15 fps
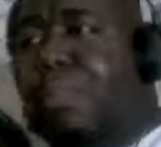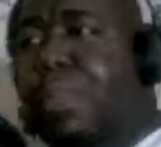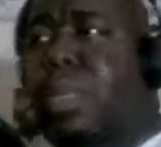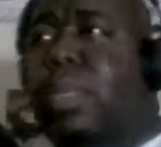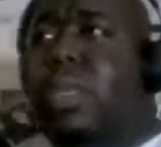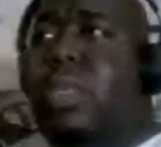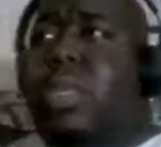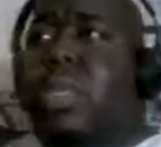
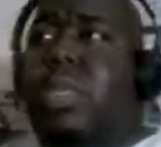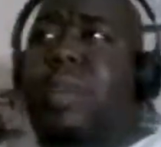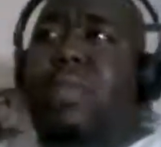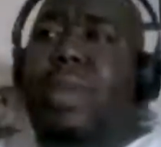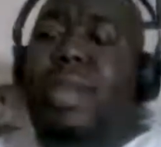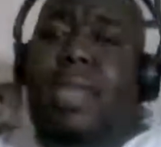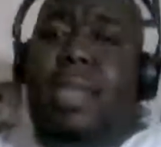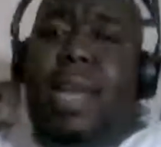book and stuff
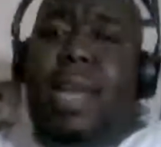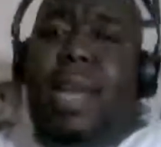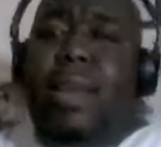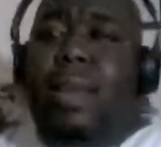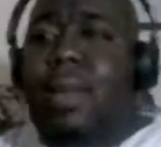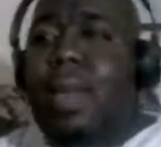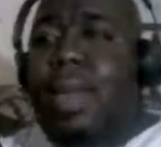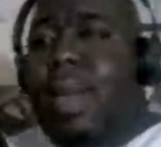like that,
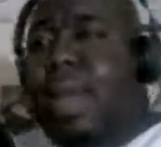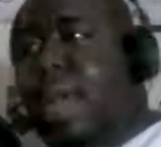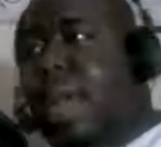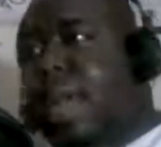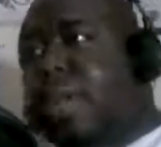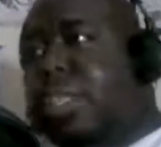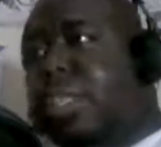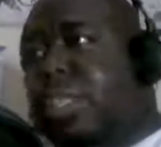and
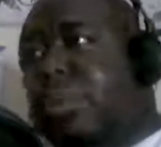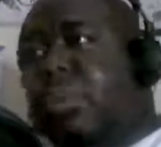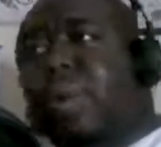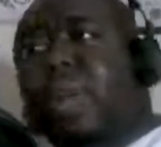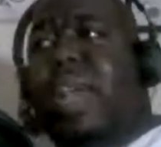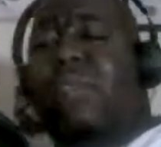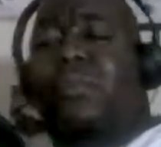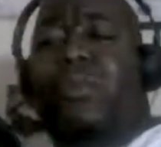how she
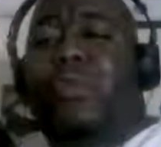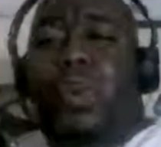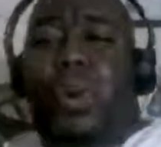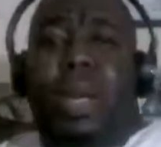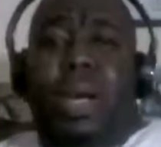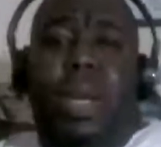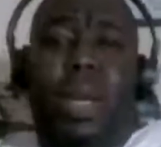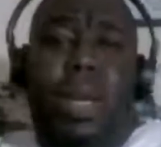ran
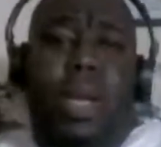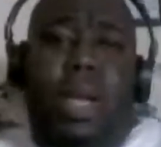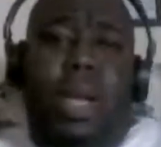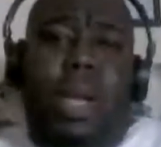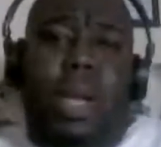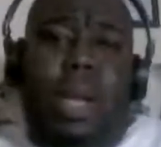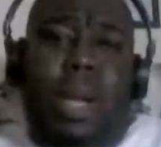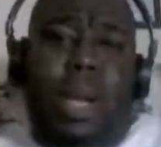for
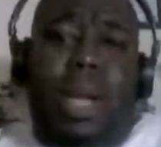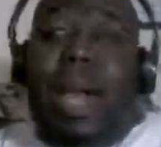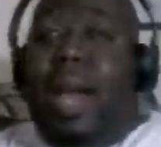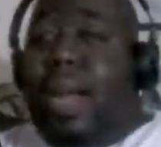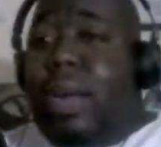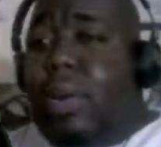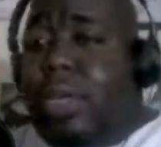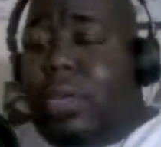
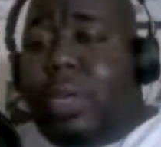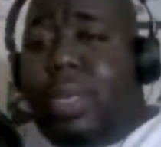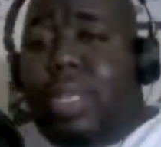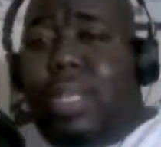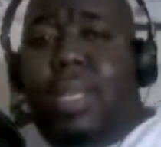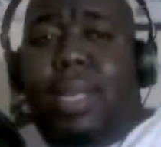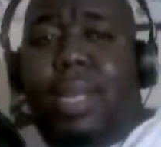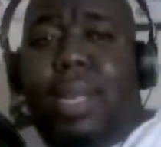Congress or the
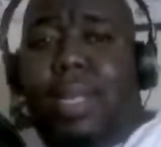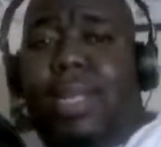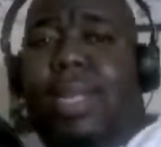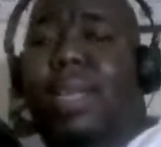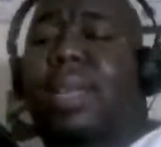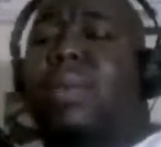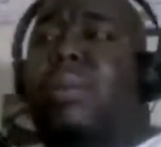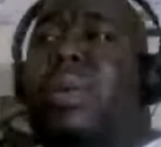Senate, I
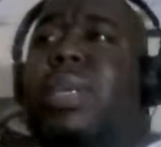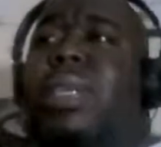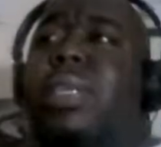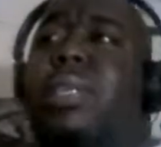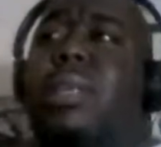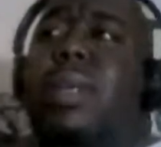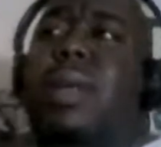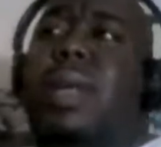think it
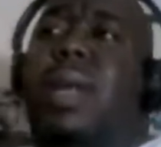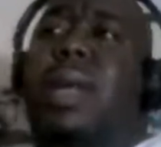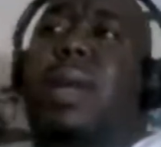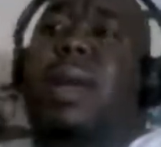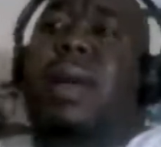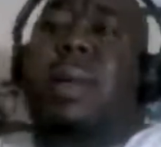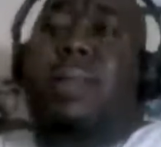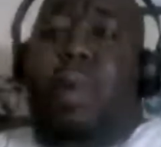was.
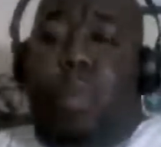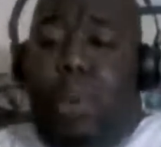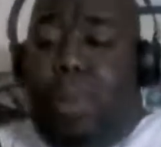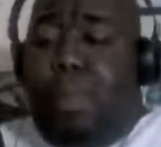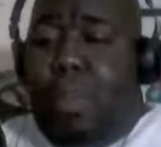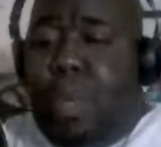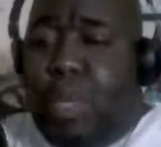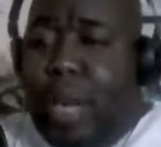But
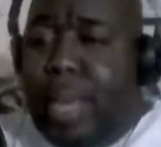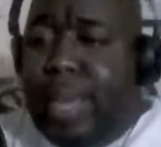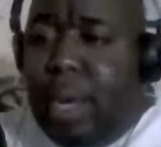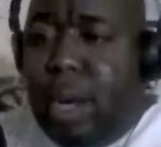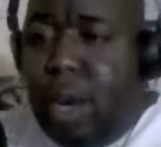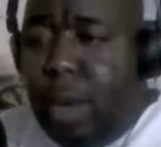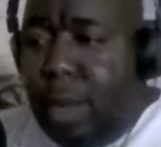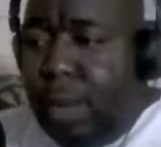we'll try to
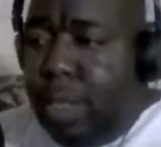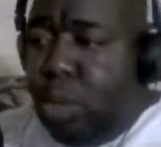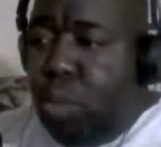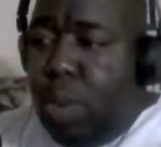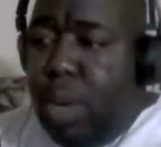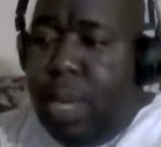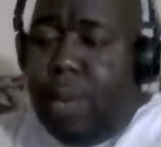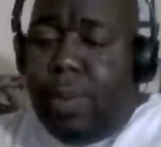get her on as
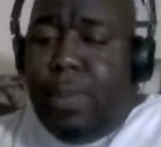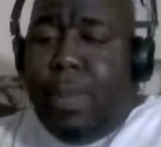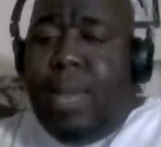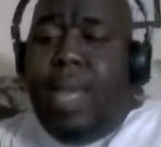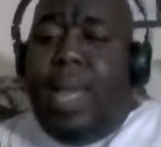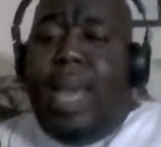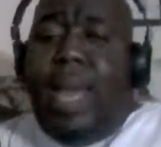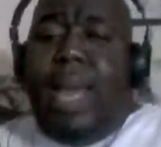well.
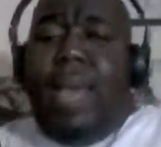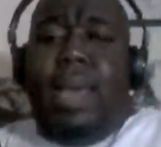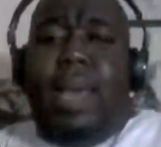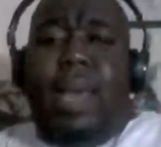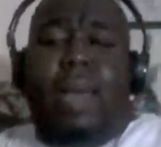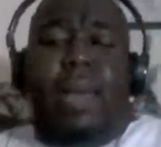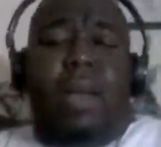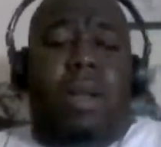
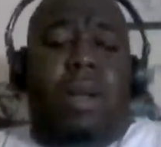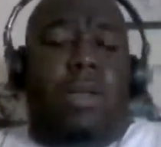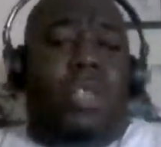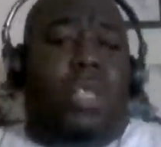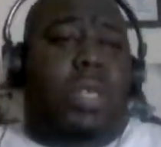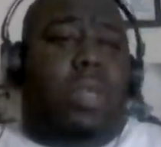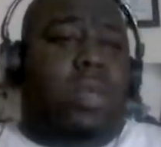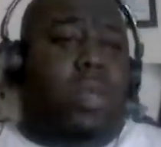And
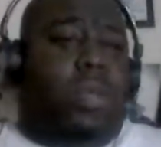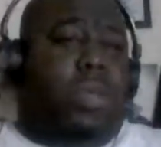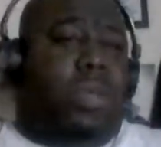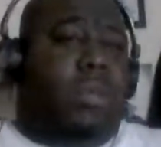also,